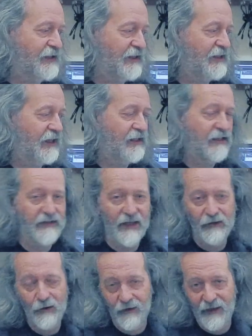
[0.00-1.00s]
exactly as they
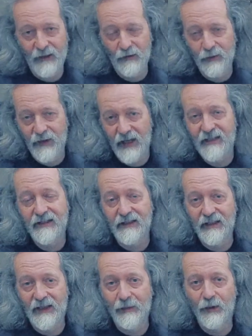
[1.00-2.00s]
look. It would be
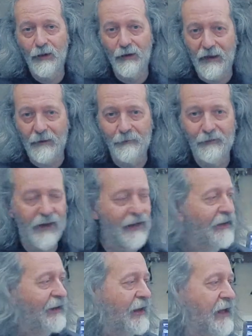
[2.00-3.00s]
exceedingly boring.
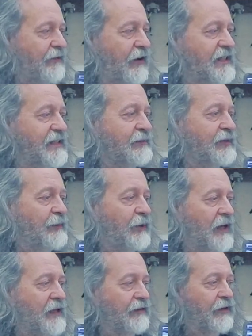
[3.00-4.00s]
If I simply
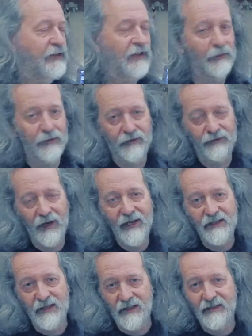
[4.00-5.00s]
play the first couple of
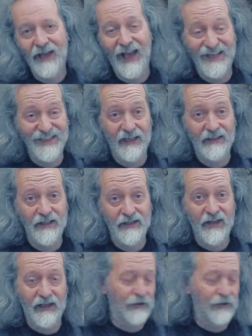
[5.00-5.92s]
phrases exactly as they